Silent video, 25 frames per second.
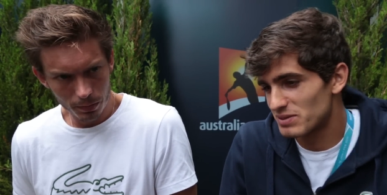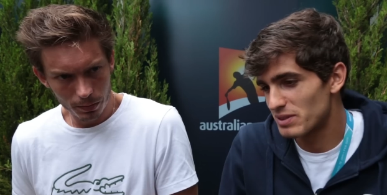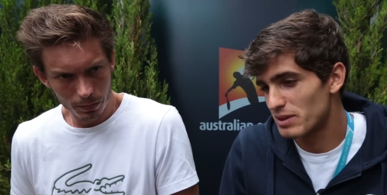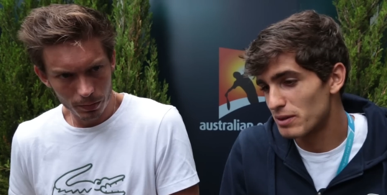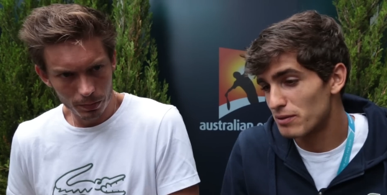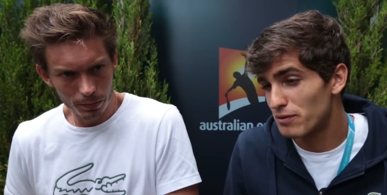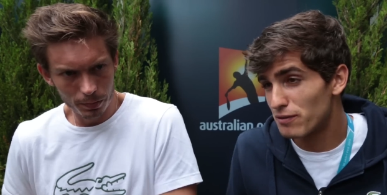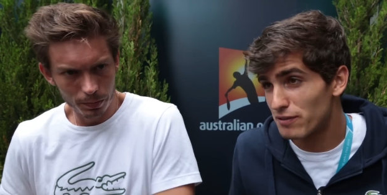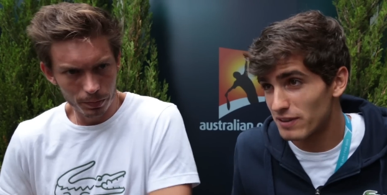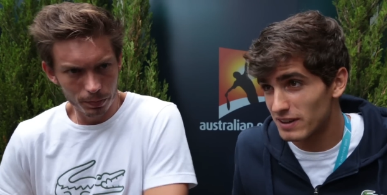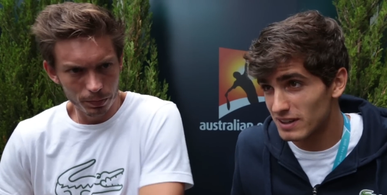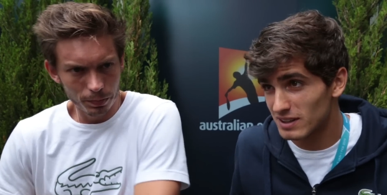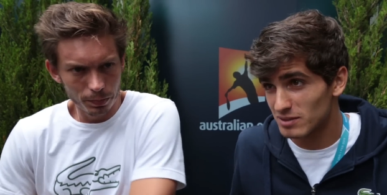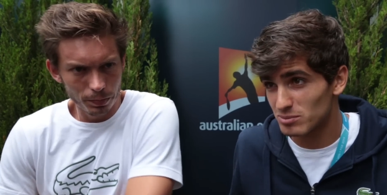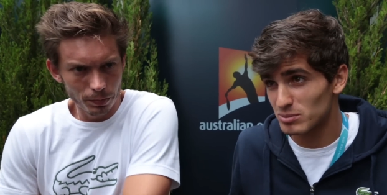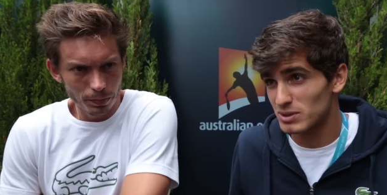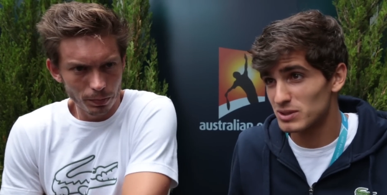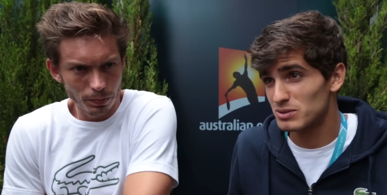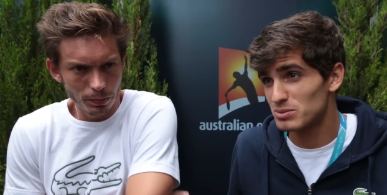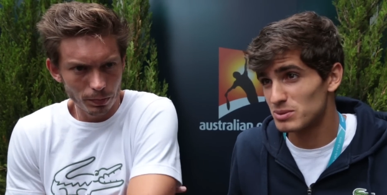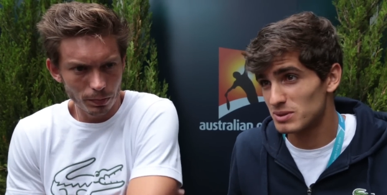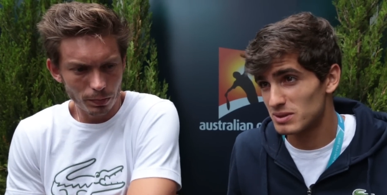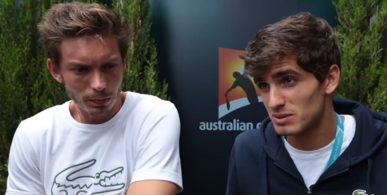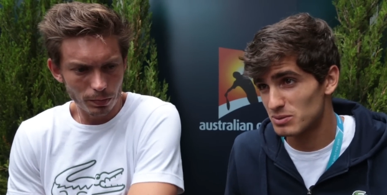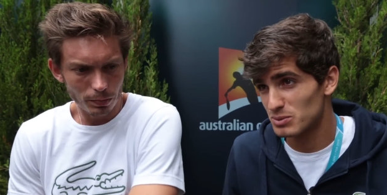Speaker 1: the thing
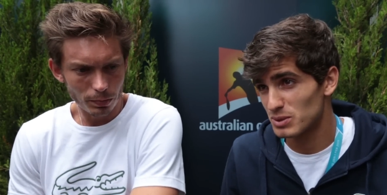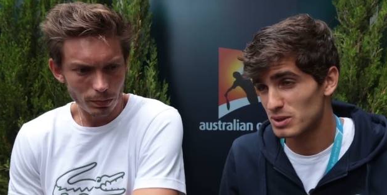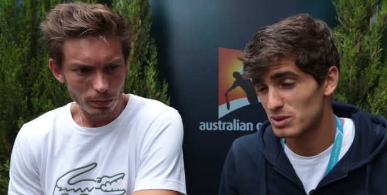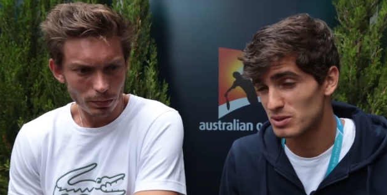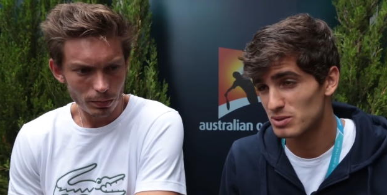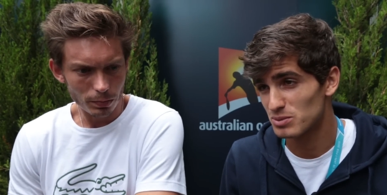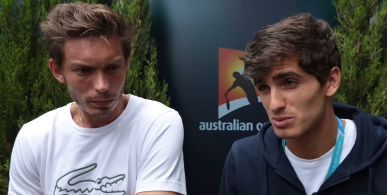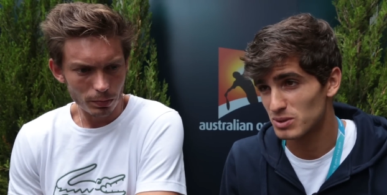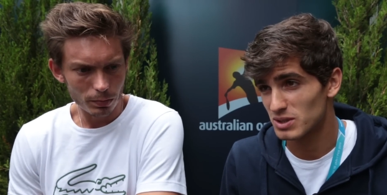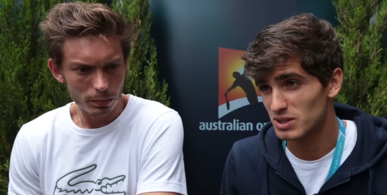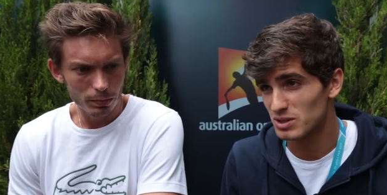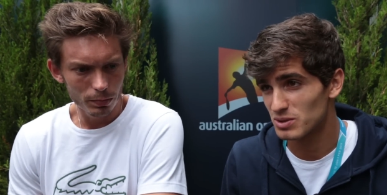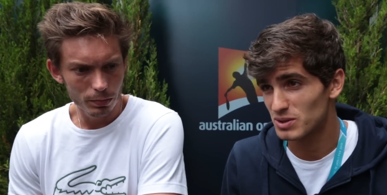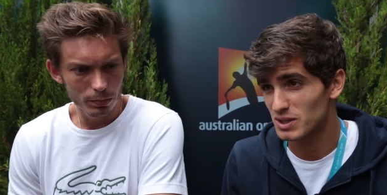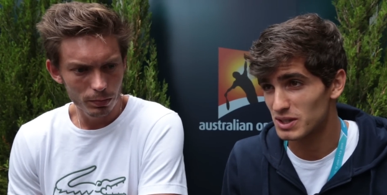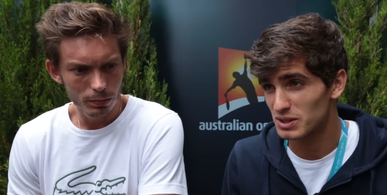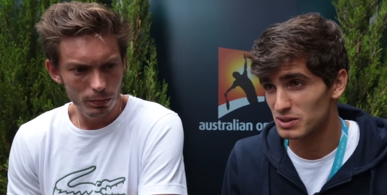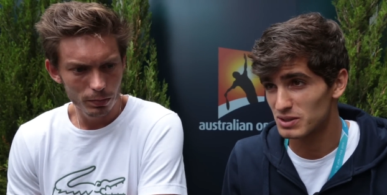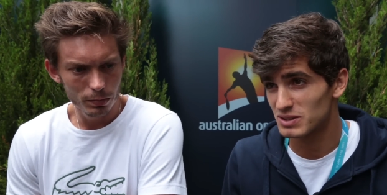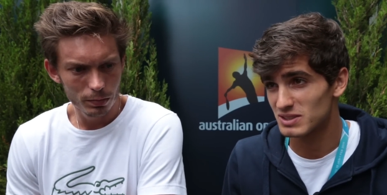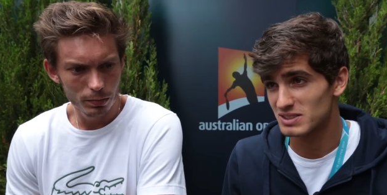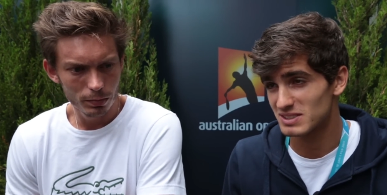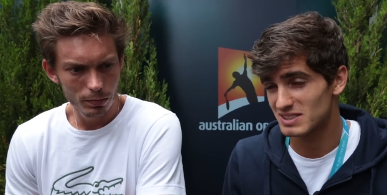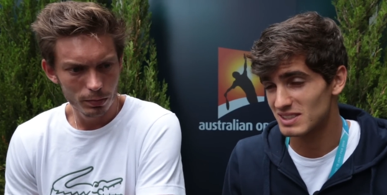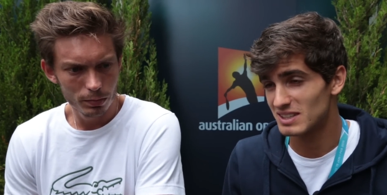between when you when you are
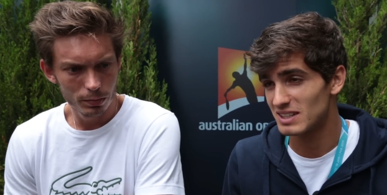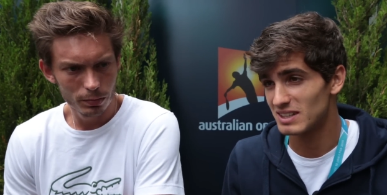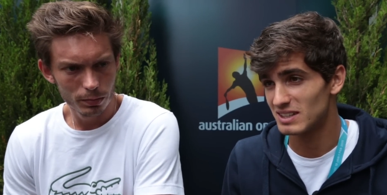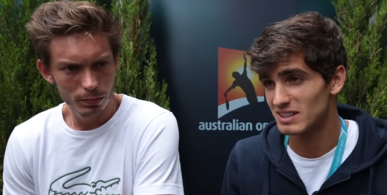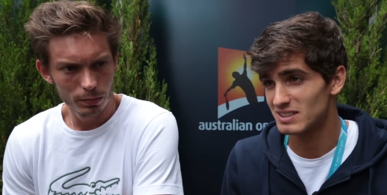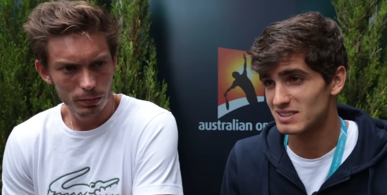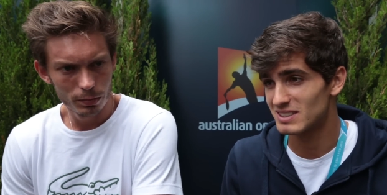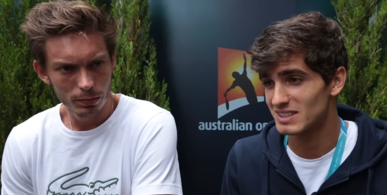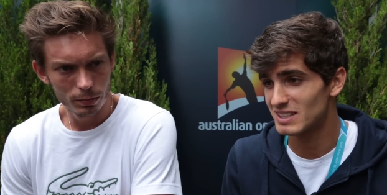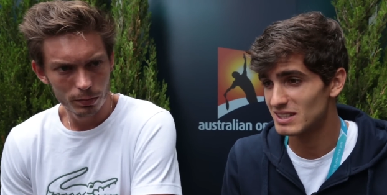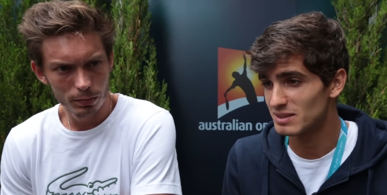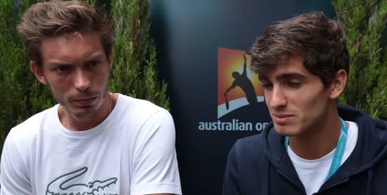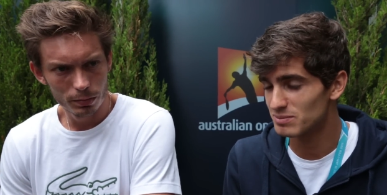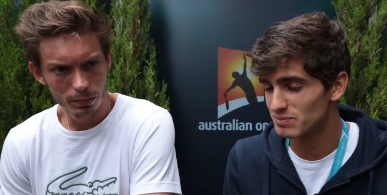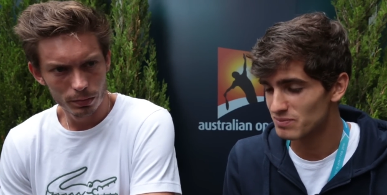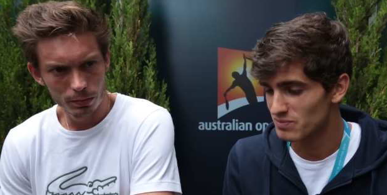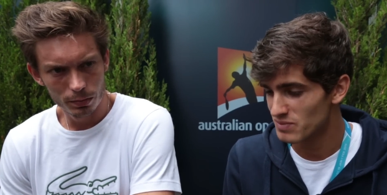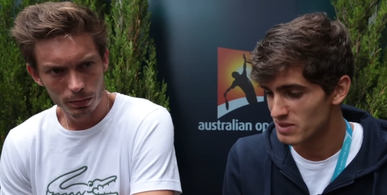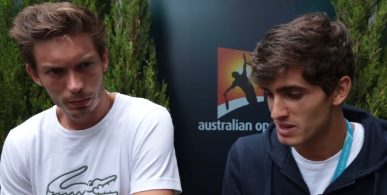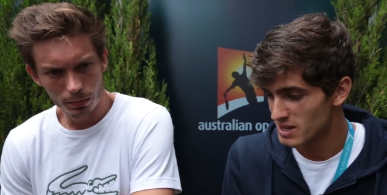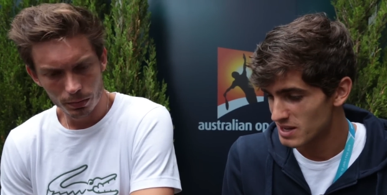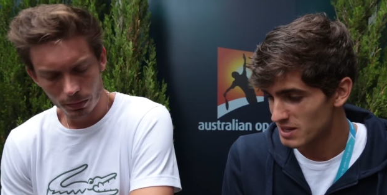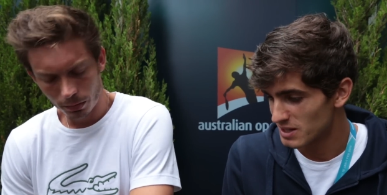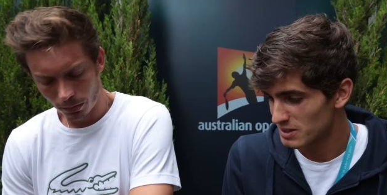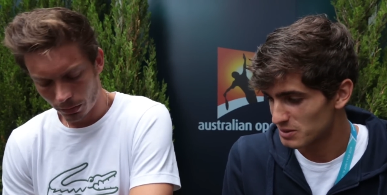in in a team.
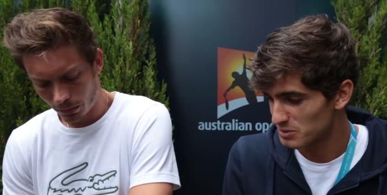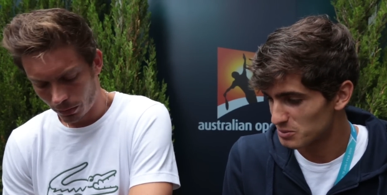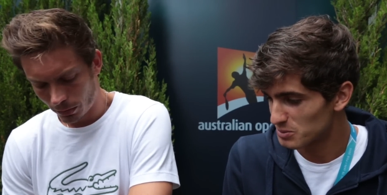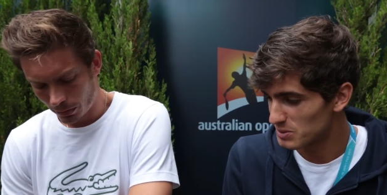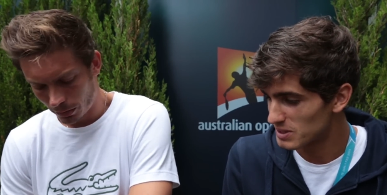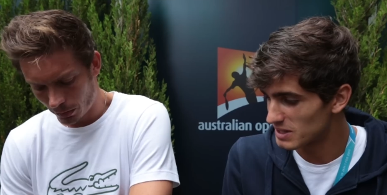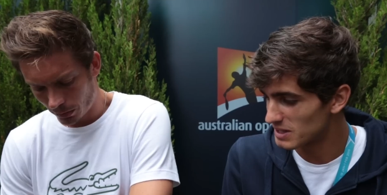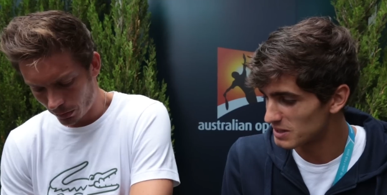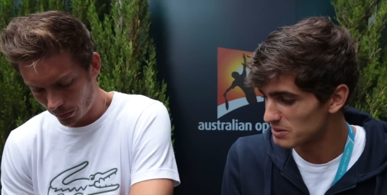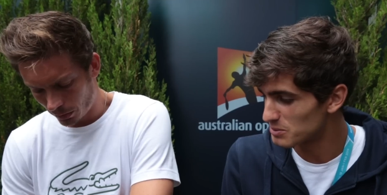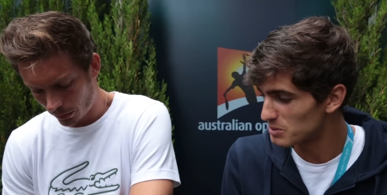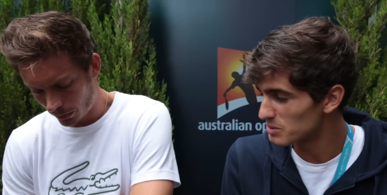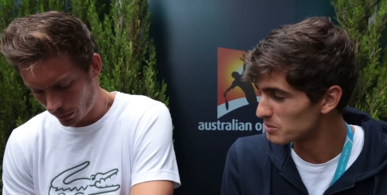We